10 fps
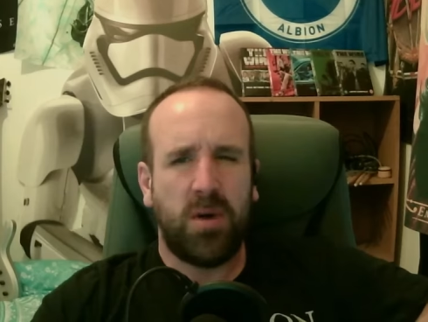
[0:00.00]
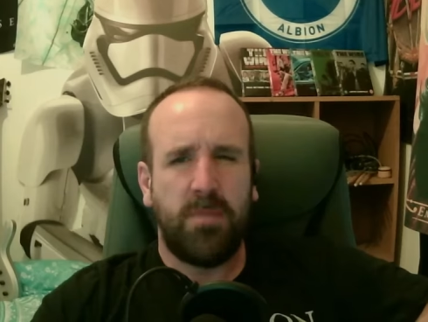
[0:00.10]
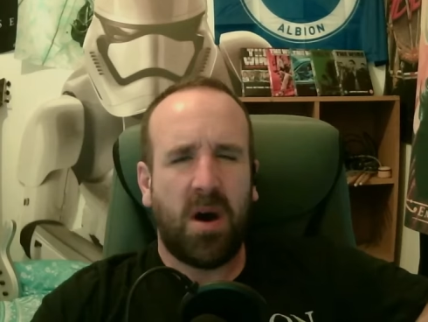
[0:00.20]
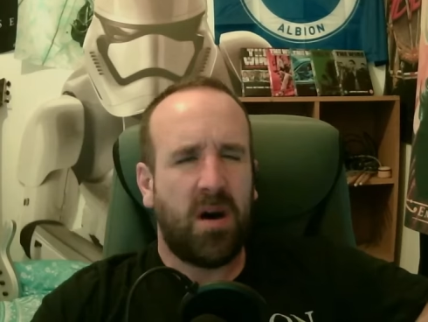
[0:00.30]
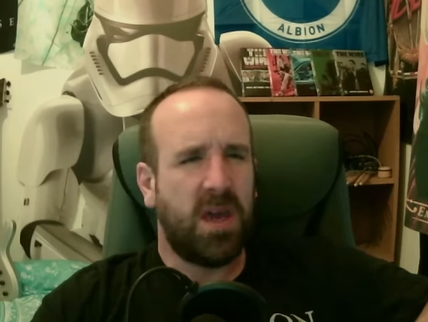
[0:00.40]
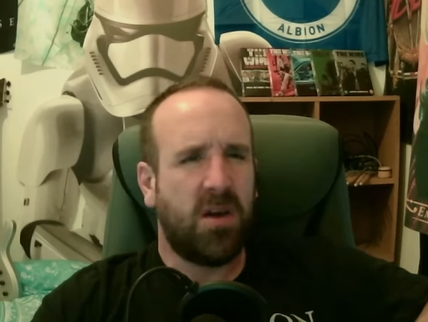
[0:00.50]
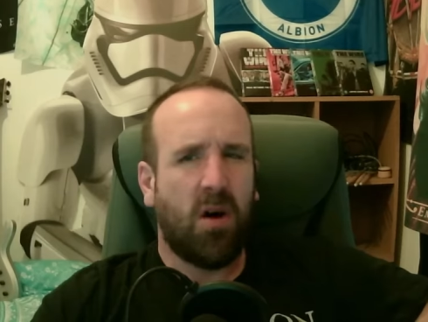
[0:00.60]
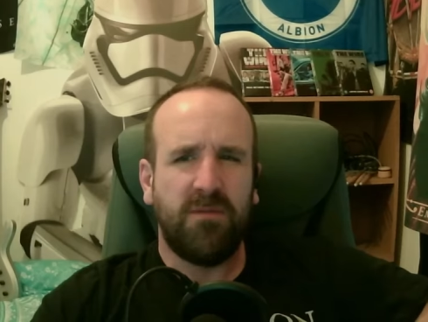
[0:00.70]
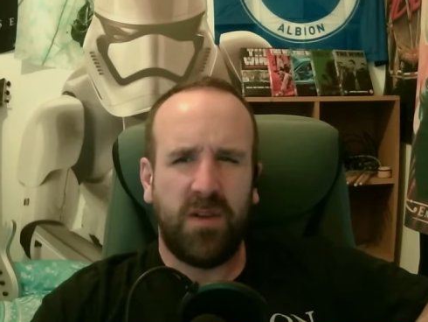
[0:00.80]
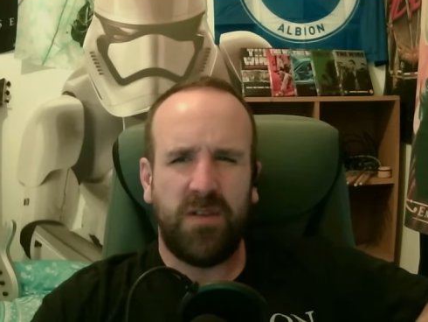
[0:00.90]
party
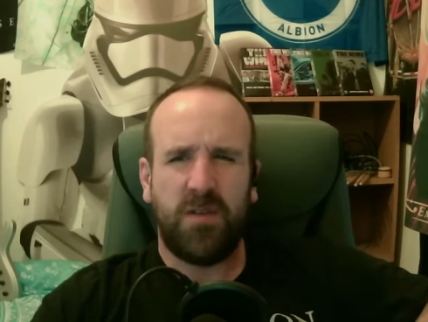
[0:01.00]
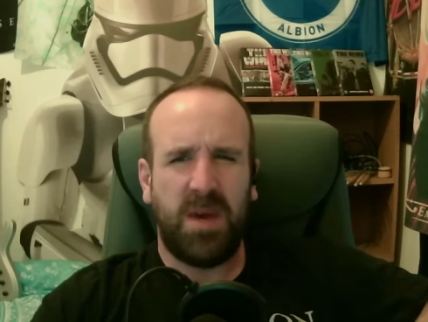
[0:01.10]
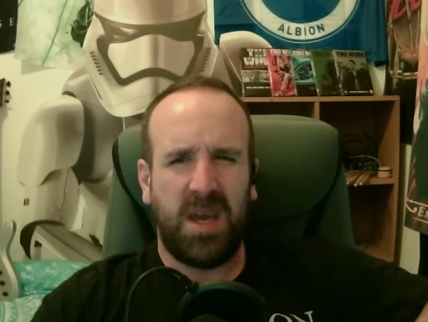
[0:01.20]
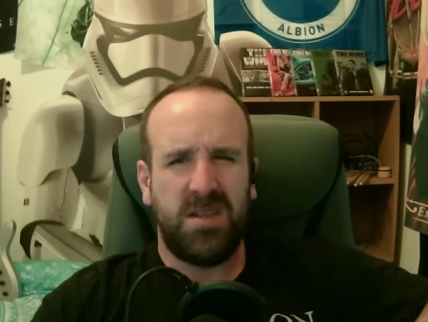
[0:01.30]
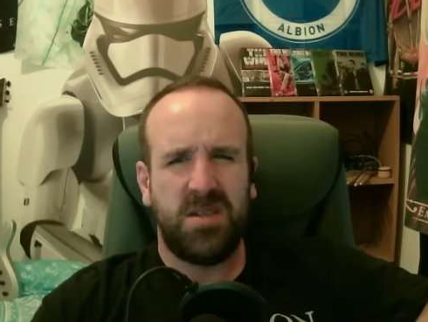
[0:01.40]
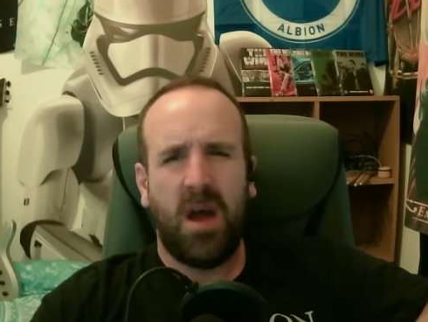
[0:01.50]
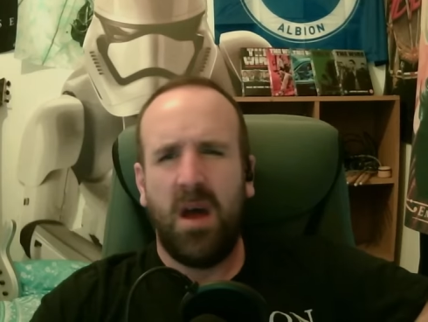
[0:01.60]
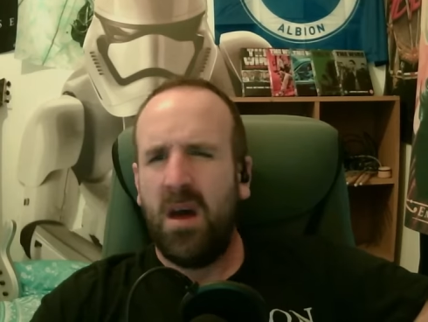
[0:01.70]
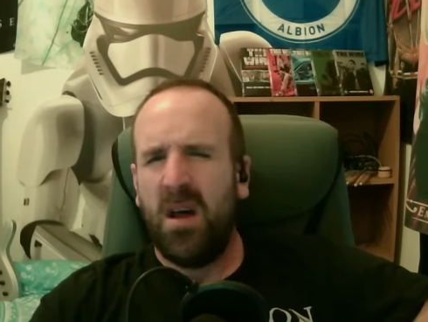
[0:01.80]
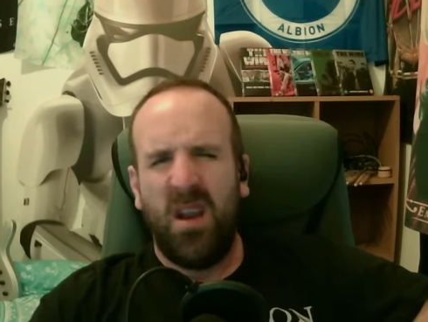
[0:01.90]
conference speech,
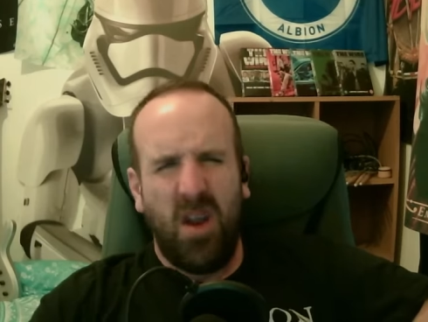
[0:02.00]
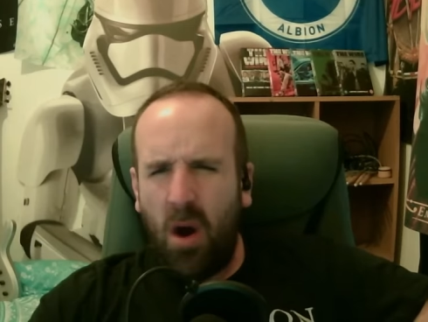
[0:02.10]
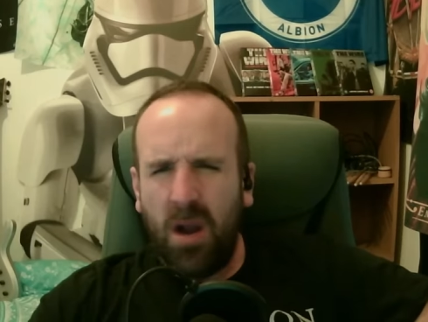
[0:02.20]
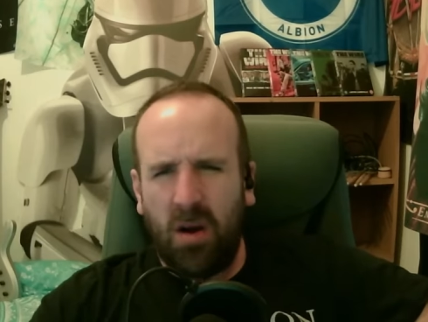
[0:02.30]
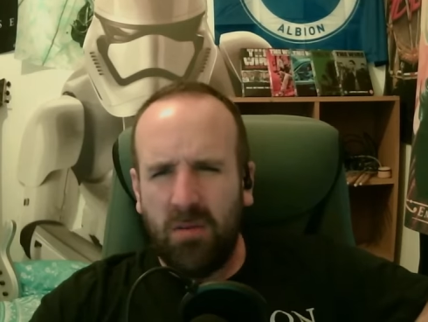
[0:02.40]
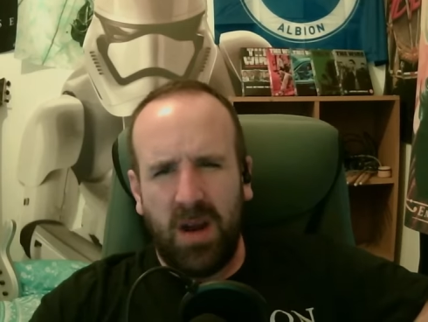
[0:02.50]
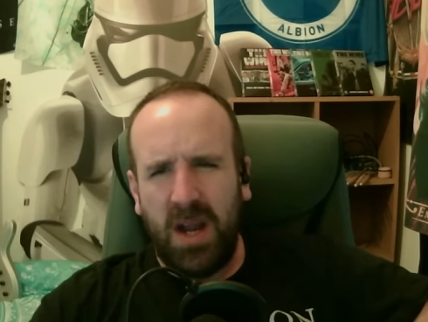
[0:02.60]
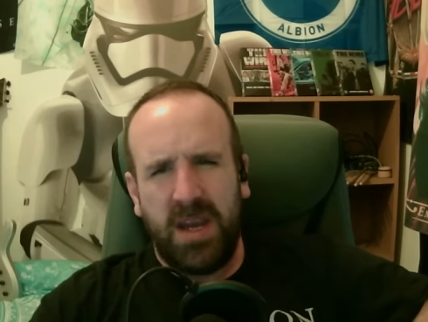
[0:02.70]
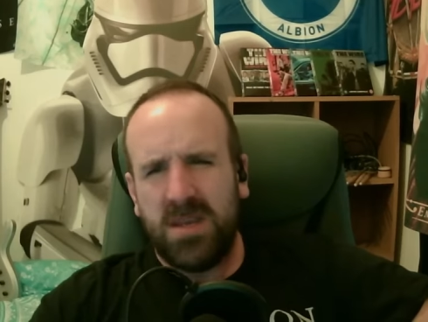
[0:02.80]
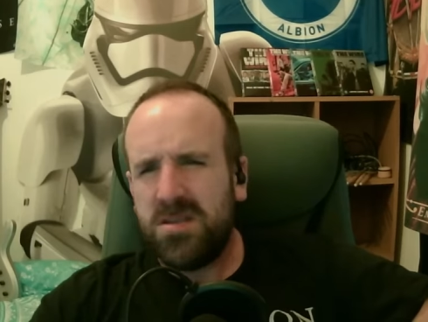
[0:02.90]
not a lot
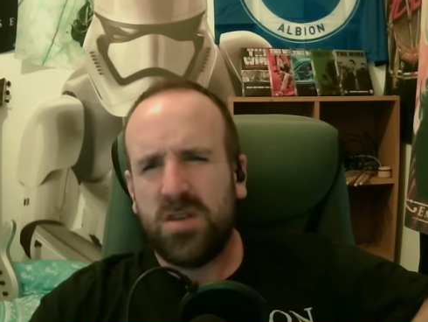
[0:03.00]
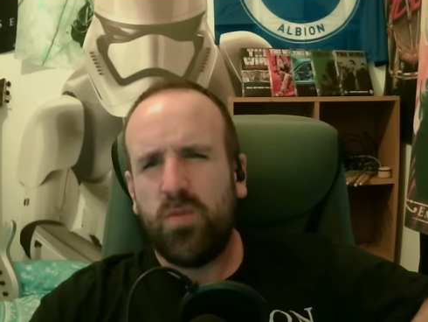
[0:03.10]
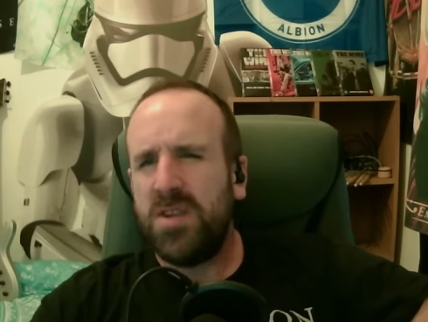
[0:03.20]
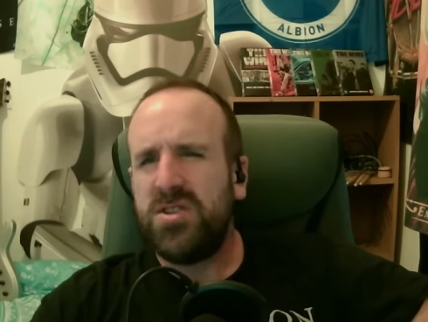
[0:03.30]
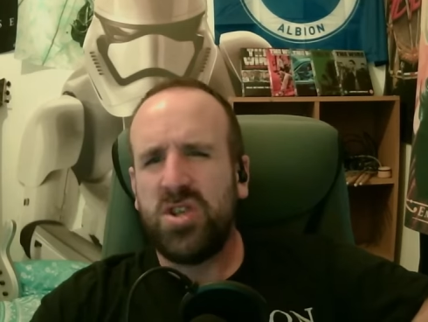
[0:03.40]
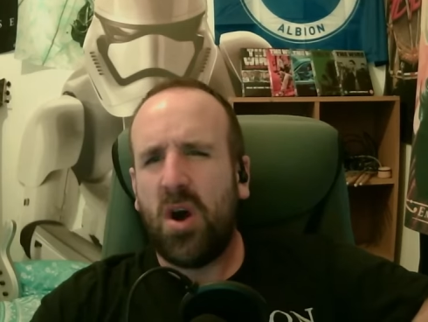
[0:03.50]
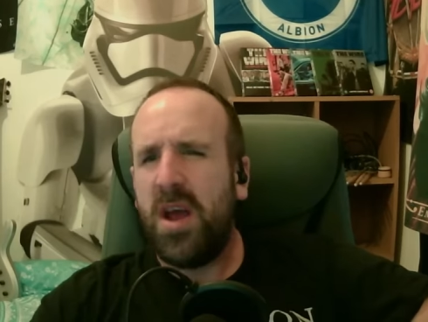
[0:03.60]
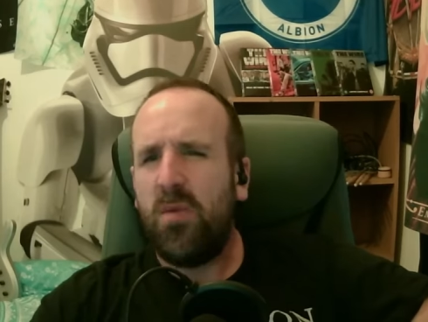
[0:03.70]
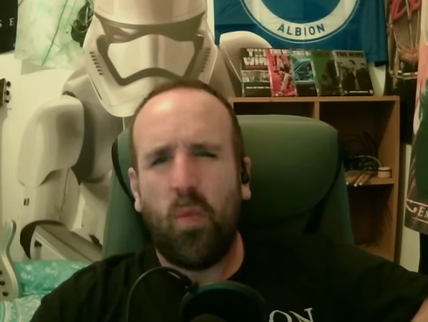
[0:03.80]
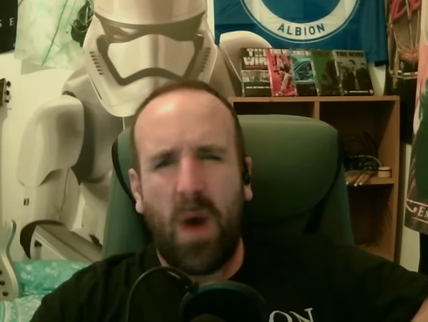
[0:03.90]
really. It's just one
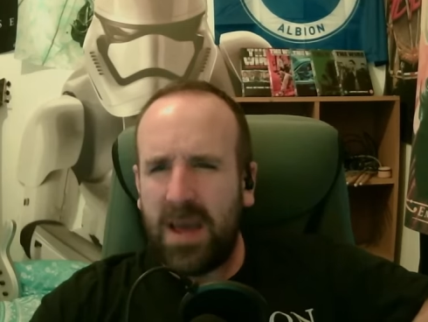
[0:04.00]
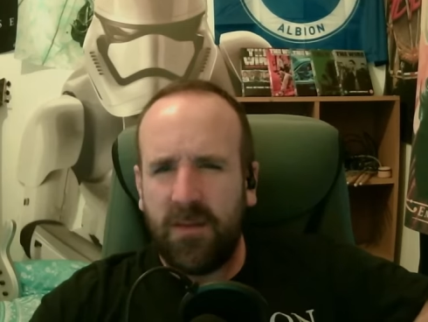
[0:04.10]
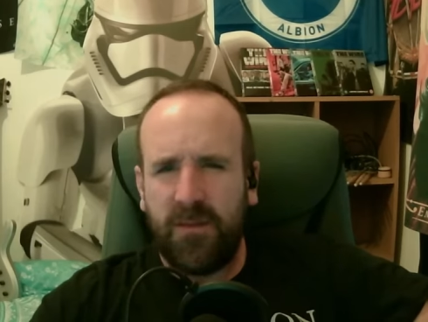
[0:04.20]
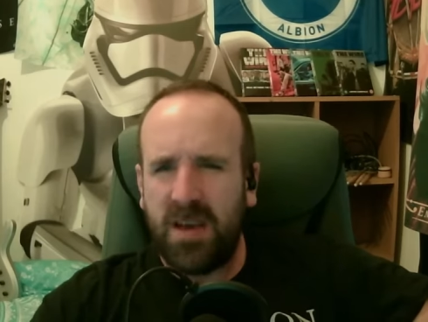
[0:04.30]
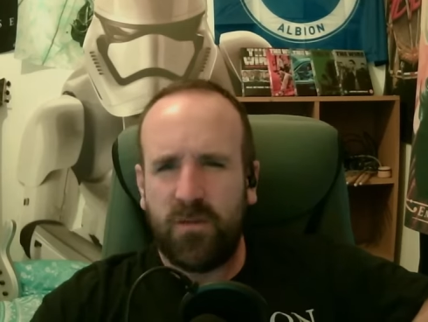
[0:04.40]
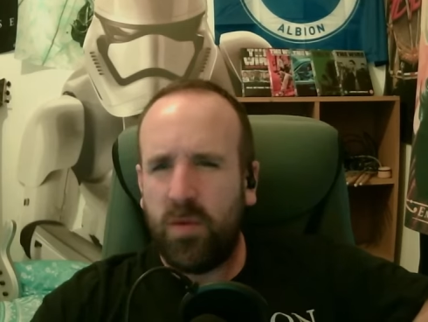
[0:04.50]
giant wank fest for